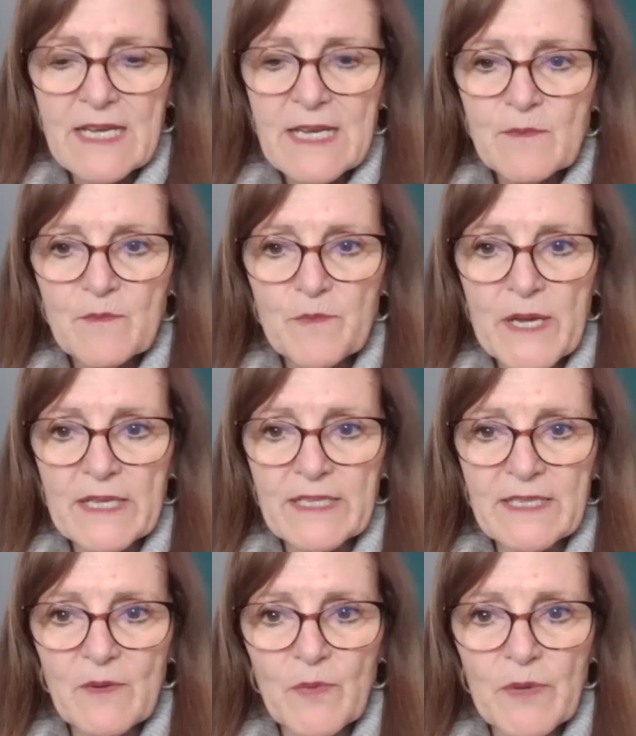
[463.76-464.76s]
But
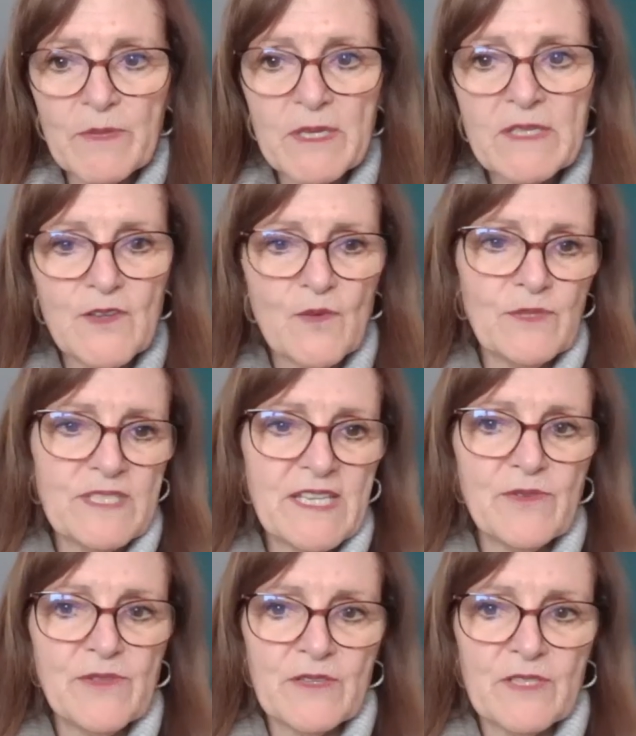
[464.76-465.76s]
women don't
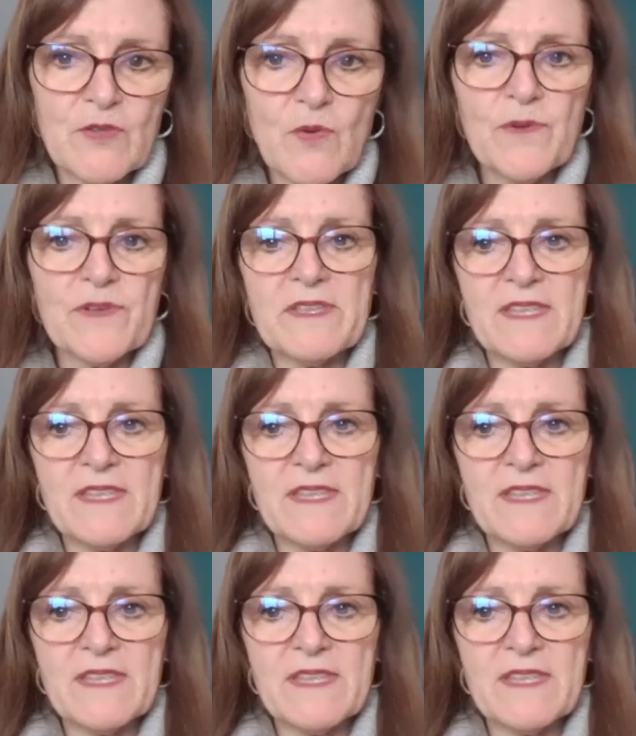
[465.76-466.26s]
tell their story.